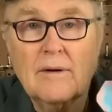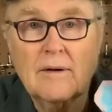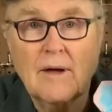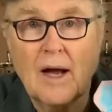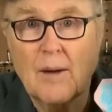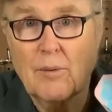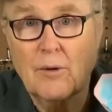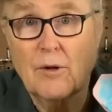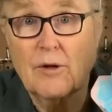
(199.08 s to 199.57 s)

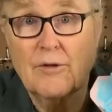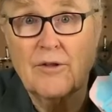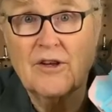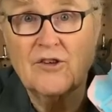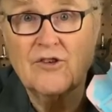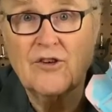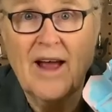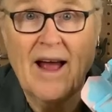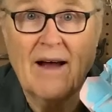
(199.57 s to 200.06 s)
I pulled
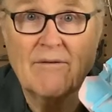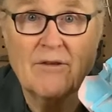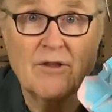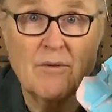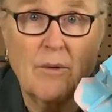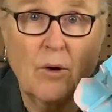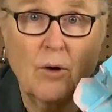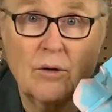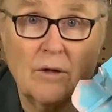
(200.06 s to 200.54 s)
this half of
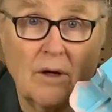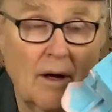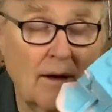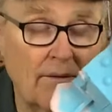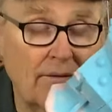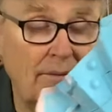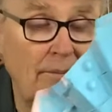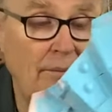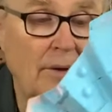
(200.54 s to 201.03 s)
the mold
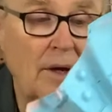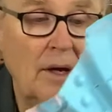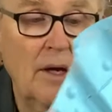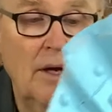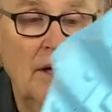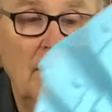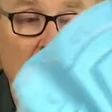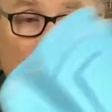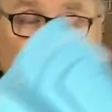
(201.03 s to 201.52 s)
off.
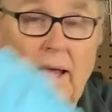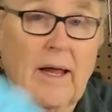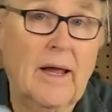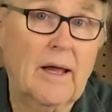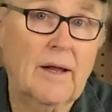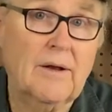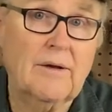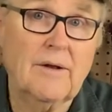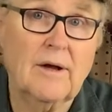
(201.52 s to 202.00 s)

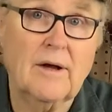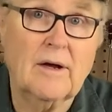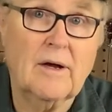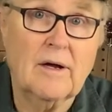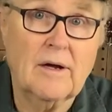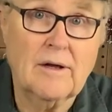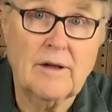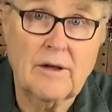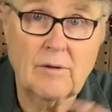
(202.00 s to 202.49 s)
And
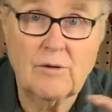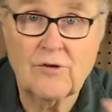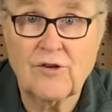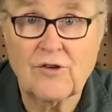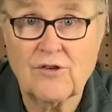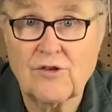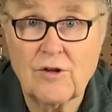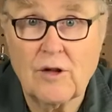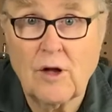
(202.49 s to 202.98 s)
uh, it was
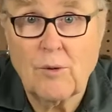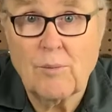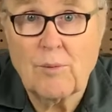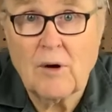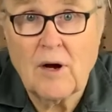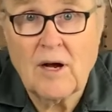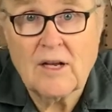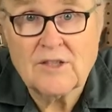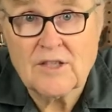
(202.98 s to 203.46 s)
a slow
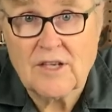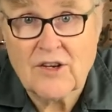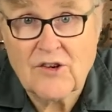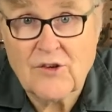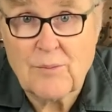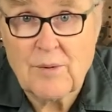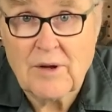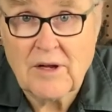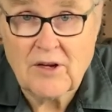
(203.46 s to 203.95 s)

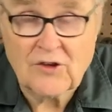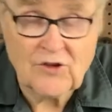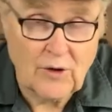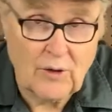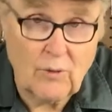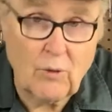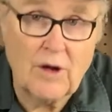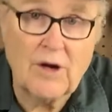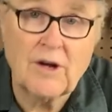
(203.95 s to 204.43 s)
process because I
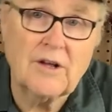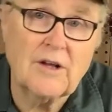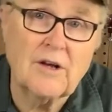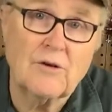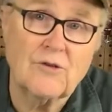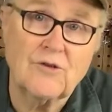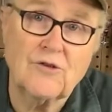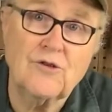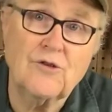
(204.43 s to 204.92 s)
wanted to
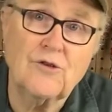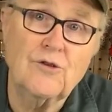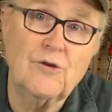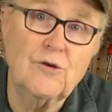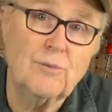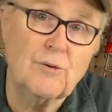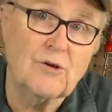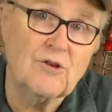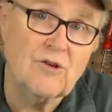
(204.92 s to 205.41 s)
go
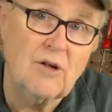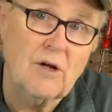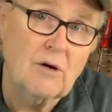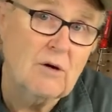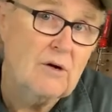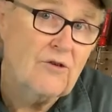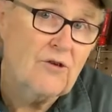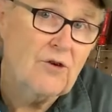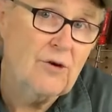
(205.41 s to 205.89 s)
super
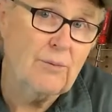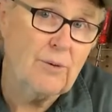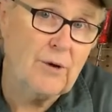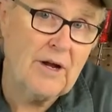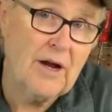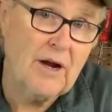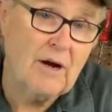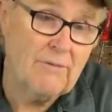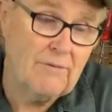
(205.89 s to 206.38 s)
slow and super
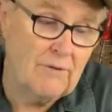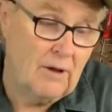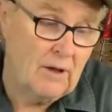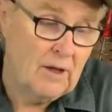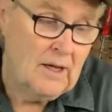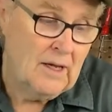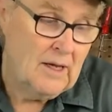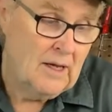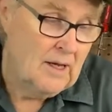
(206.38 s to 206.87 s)

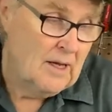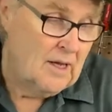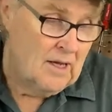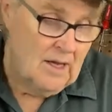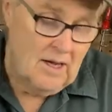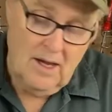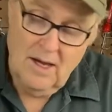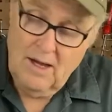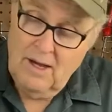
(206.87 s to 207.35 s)
careful
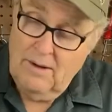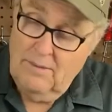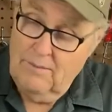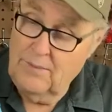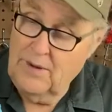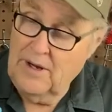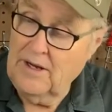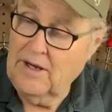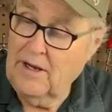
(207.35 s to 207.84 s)

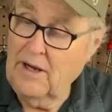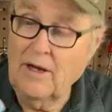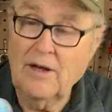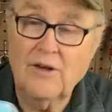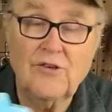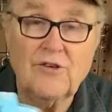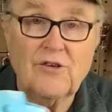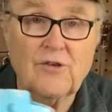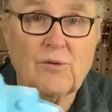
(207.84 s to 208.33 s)

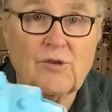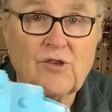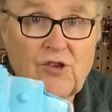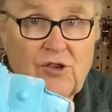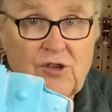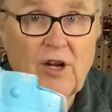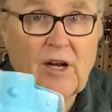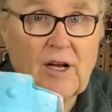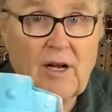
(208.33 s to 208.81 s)
because it was
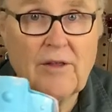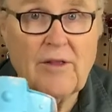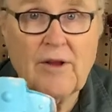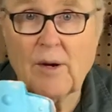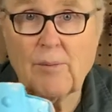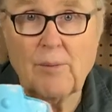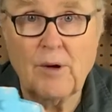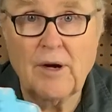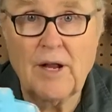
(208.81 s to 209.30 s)
stuck on
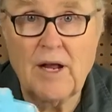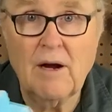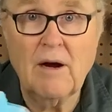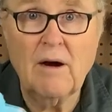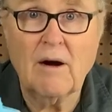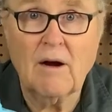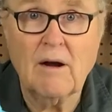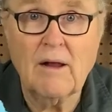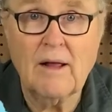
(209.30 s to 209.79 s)
there pretty
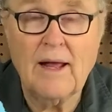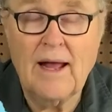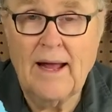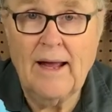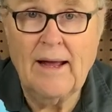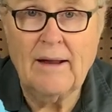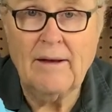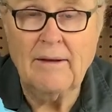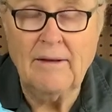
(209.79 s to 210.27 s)
hard.
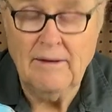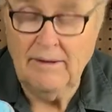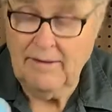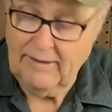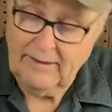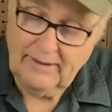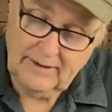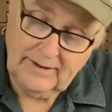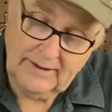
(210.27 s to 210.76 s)
And
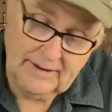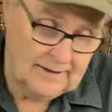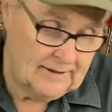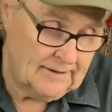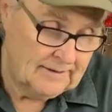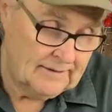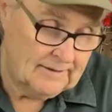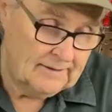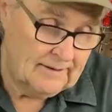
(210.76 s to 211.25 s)

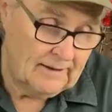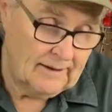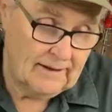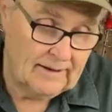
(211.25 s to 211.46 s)
uh,